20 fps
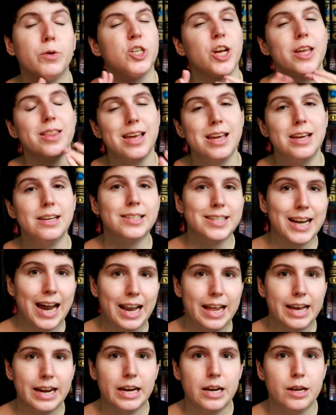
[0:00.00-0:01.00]
which I think is
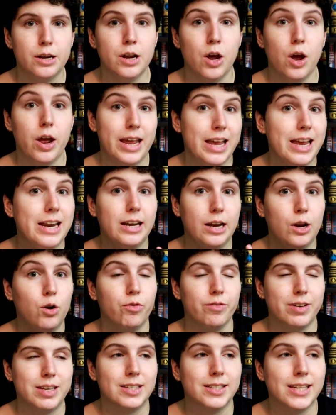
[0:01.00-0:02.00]
telling in and
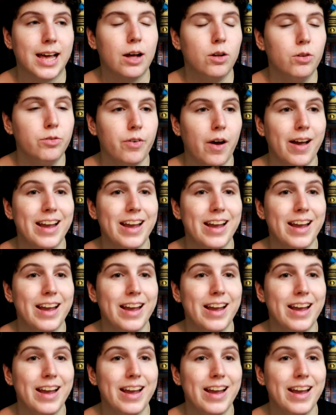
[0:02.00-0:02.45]
of itself.